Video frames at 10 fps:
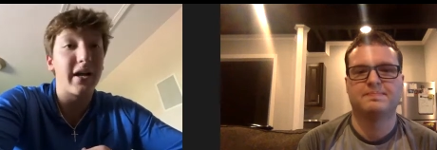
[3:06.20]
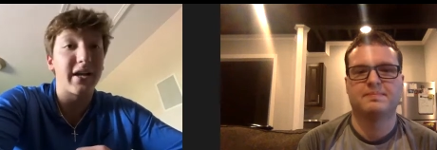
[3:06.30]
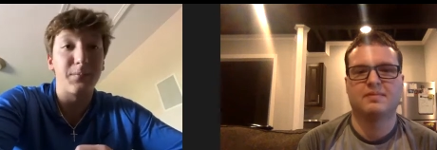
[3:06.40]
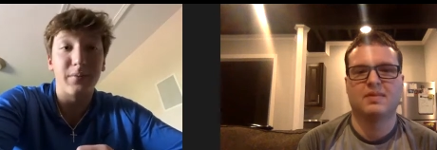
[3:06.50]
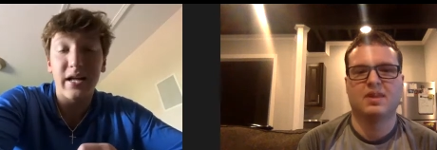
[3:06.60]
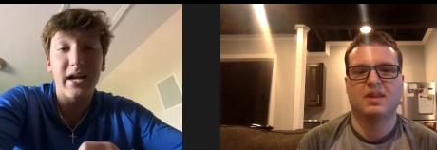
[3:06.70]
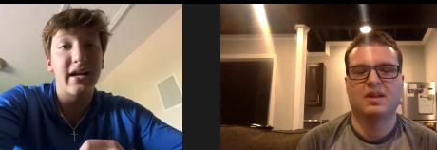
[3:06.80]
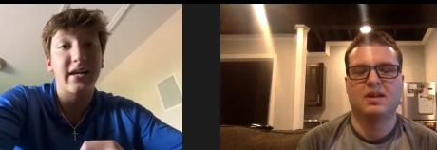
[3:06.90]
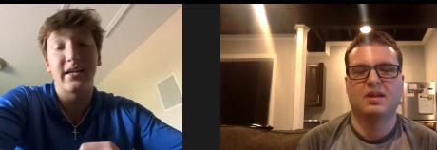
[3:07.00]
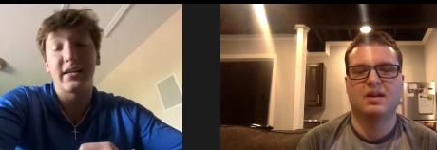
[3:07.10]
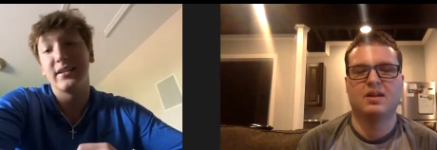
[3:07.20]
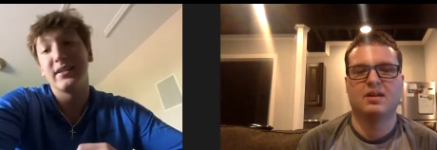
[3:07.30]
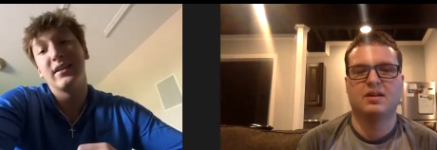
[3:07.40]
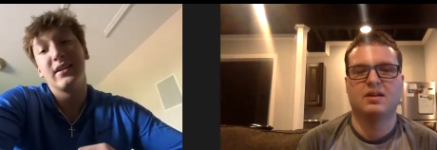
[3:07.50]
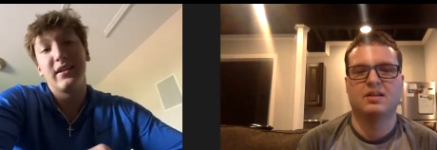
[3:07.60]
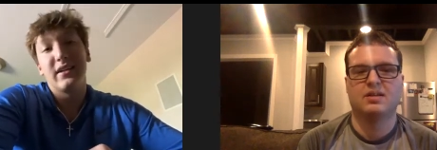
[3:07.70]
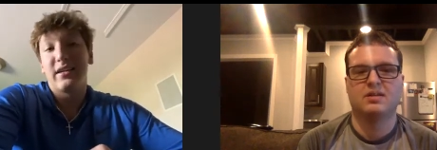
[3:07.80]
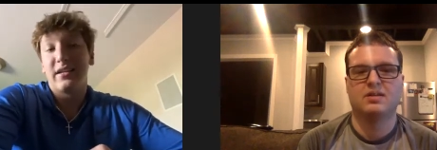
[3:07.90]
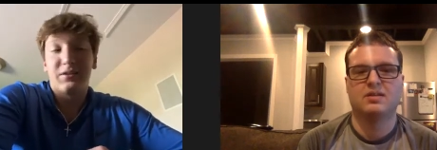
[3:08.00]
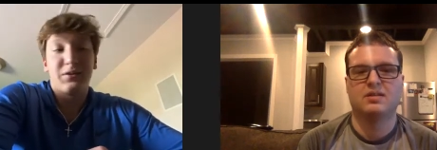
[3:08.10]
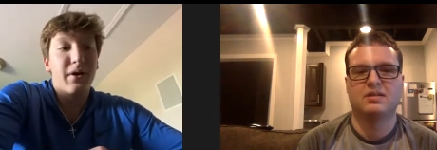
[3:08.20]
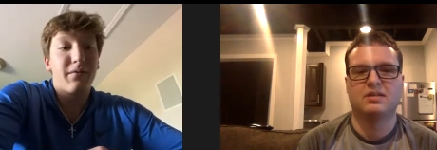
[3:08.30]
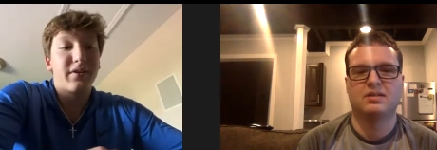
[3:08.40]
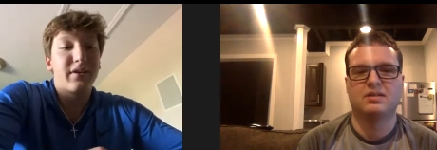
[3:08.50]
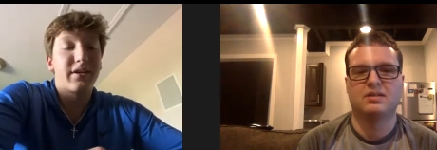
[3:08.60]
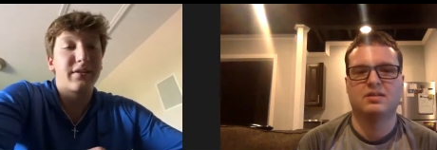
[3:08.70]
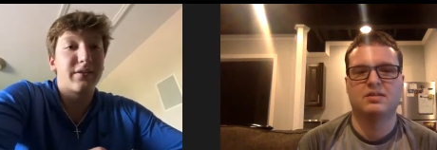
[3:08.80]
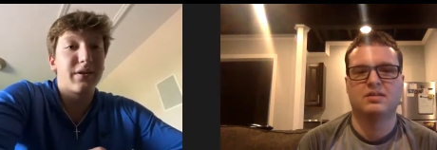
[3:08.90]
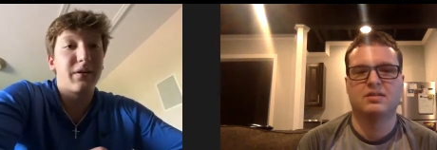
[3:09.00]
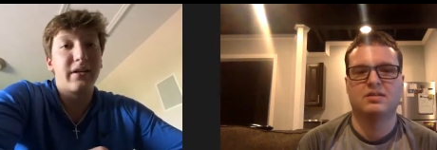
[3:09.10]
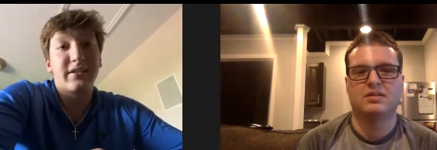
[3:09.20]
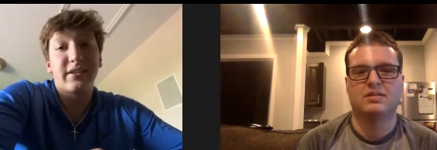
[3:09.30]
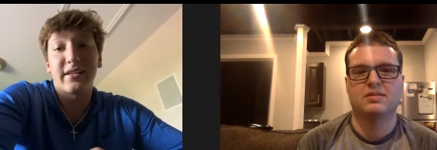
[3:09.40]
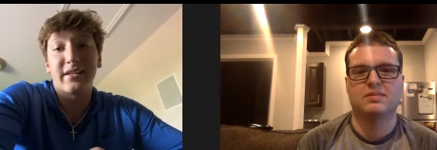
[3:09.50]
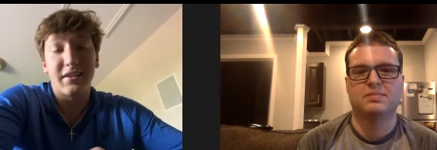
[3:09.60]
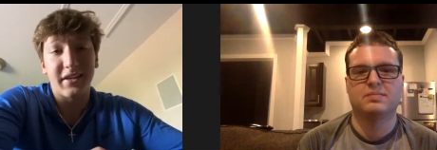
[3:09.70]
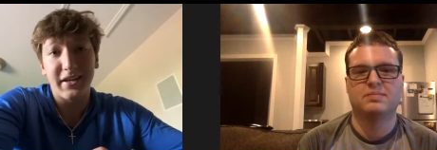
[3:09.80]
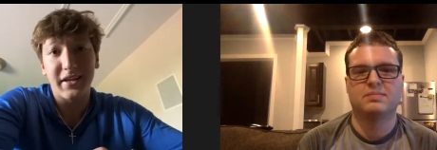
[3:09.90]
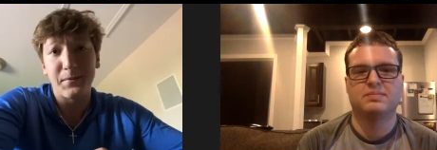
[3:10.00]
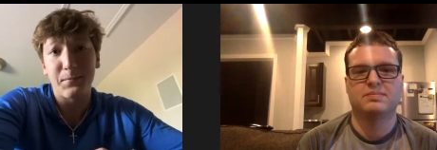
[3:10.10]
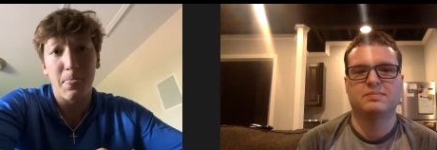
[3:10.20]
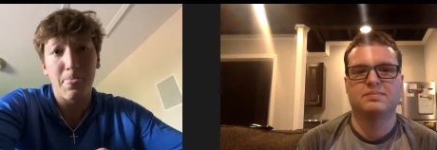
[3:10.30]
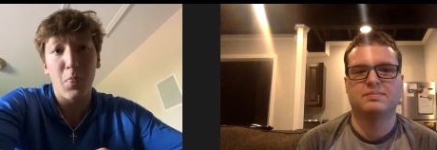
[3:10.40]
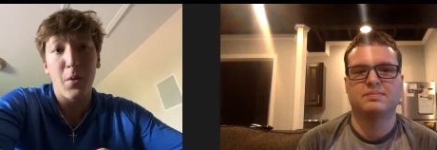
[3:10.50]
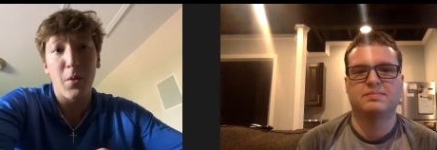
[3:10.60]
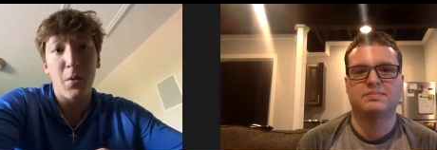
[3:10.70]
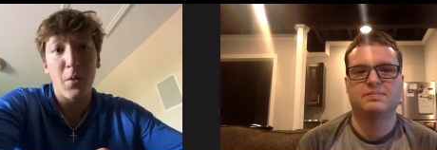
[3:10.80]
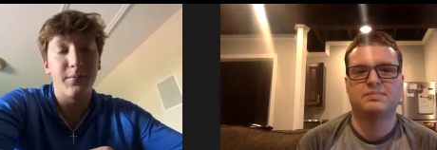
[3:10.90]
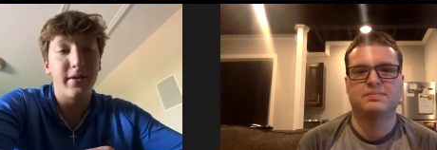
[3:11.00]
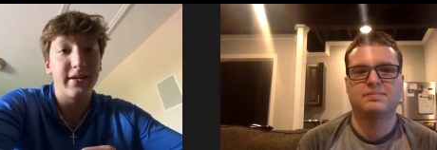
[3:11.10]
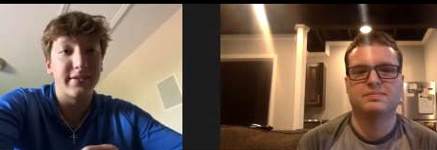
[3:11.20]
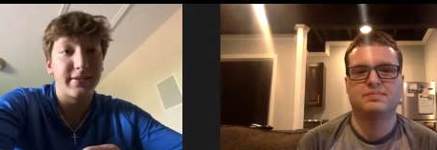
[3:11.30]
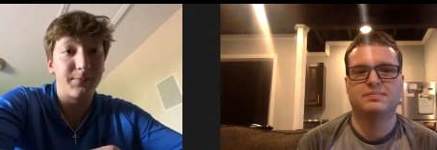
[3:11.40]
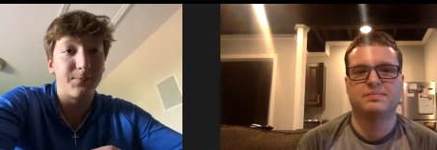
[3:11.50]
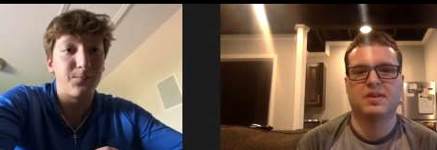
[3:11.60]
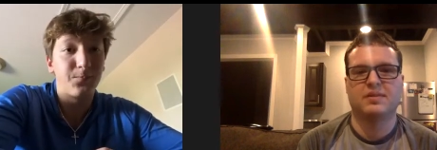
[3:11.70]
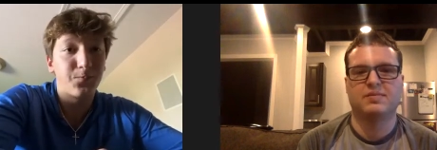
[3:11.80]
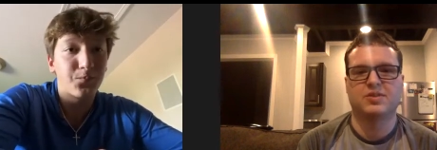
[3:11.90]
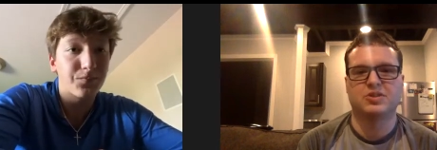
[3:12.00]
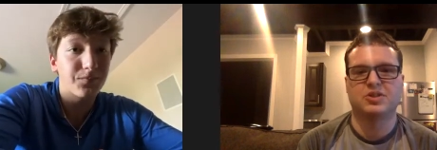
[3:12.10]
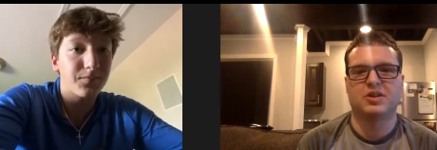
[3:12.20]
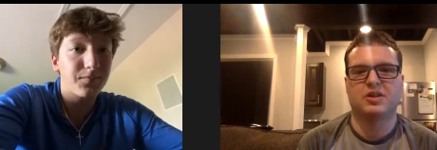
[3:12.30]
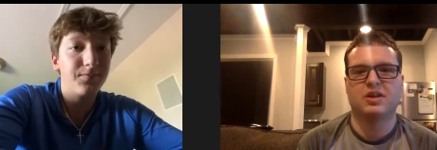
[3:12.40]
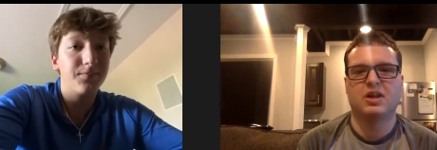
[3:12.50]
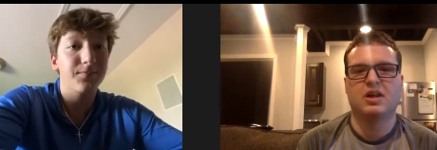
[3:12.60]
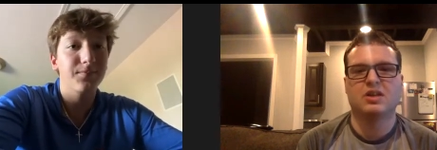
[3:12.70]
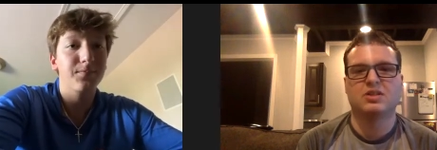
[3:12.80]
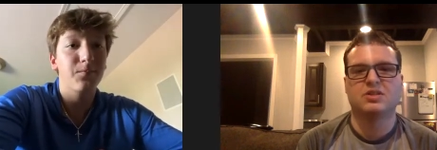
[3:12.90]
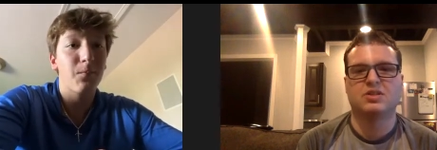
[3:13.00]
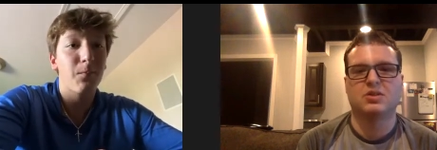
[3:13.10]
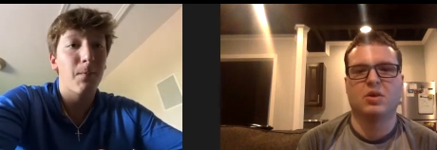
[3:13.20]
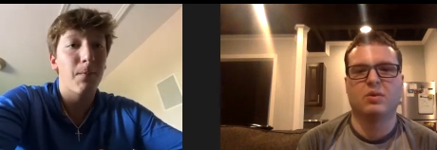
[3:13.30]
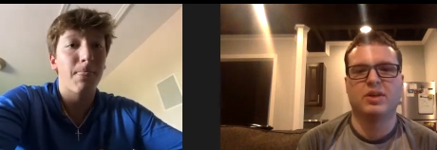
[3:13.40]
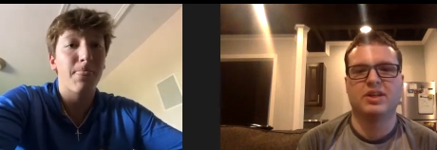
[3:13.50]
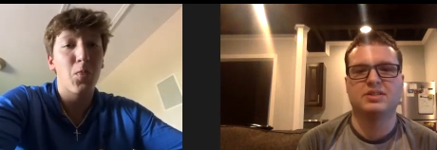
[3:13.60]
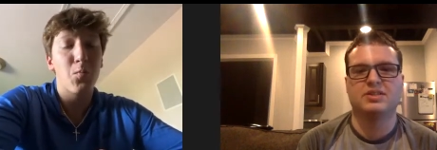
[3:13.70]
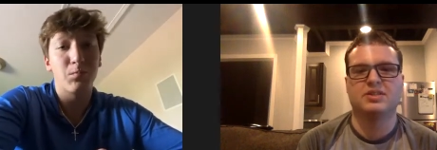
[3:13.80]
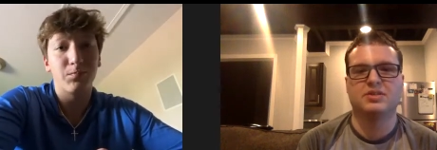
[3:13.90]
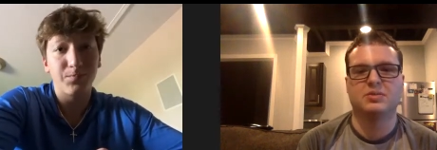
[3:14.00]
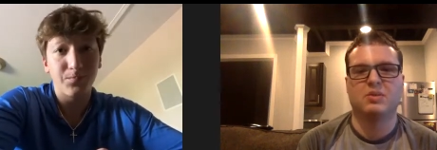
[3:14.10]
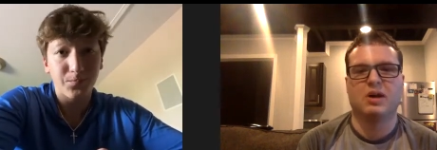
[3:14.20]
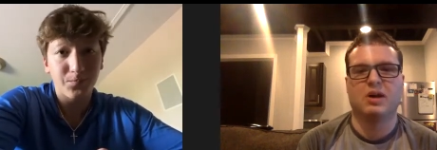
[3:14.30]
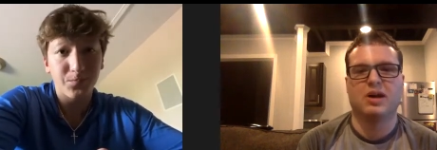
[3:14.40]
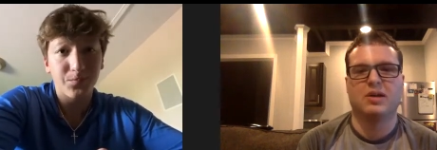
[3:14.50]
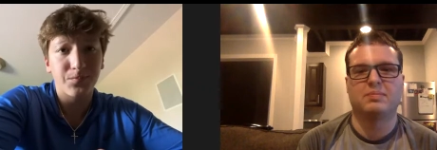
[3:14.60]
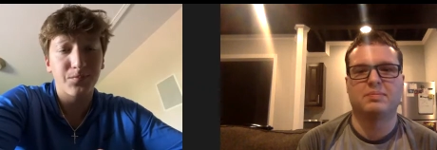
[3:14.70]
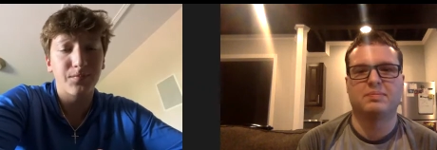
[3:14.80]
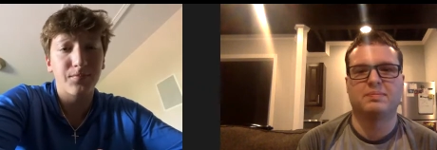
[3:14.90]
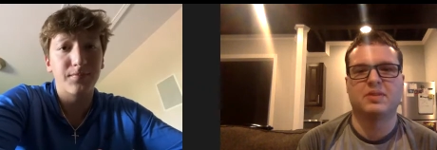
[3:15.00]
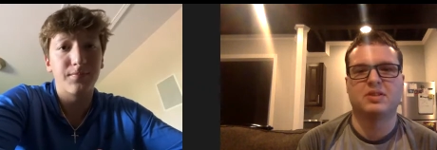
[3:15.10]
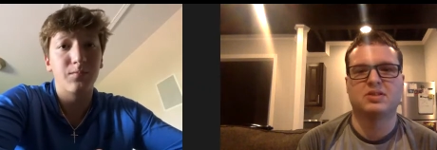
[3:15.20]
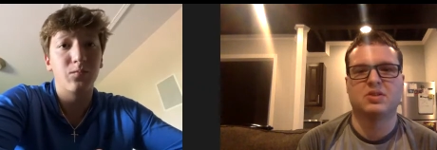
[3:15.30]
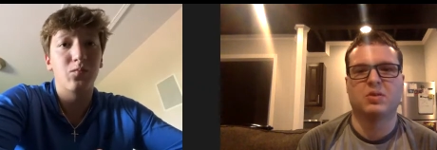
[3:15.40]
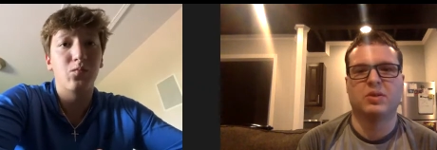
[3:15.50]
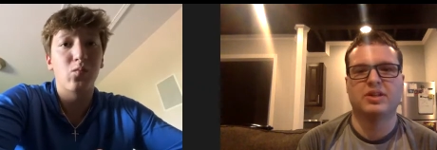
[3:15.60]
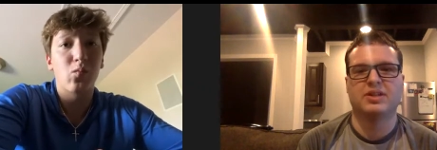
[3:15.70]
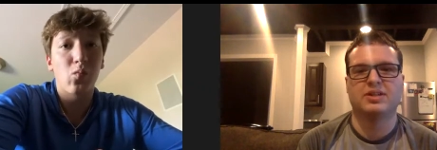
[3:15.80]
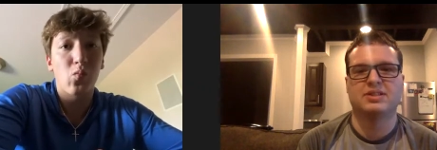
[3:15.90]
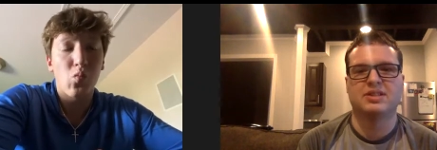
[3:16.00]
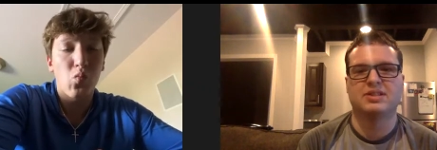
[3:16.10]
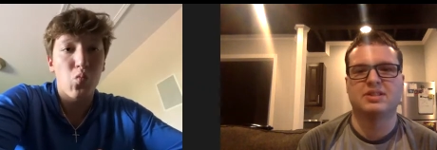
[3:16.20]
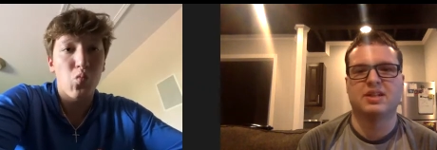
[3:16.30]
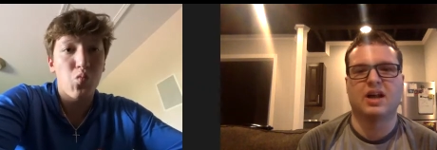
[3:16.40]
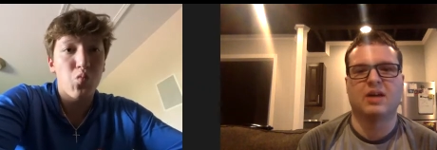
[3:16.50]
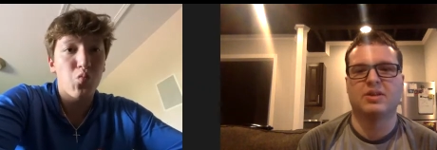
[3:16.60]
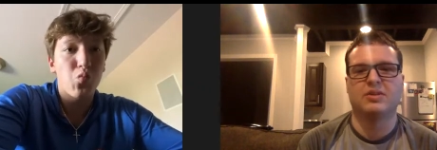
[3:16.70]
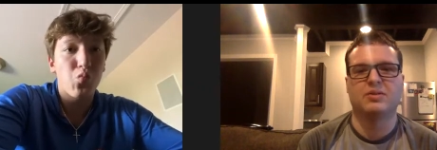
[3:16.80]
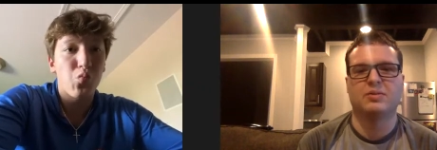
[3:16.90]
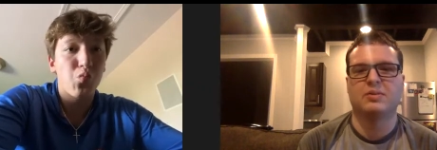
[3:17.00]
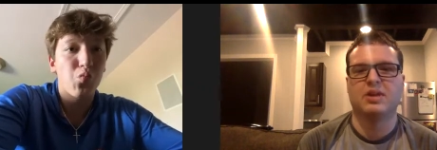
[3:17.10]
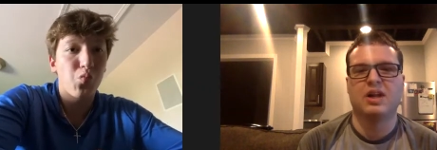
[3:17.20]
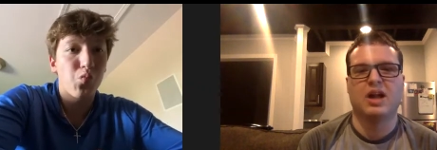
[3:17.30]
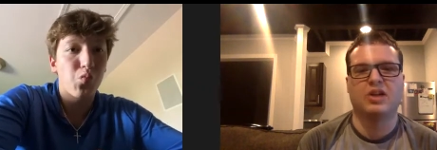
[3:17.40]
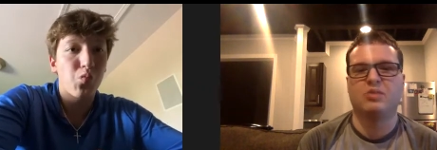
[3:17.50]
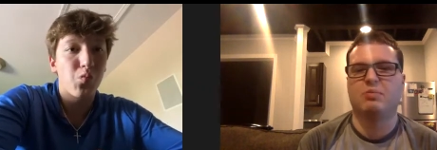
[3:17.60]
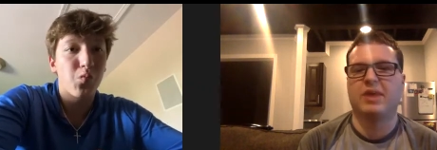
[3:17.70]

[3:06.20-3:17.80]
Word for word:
Speaker 1: I could block. I could do everything. So I just like to think I'm I'm one of the best.
Speaker 2: For sure. So going into um, so going into this season, how do you how do you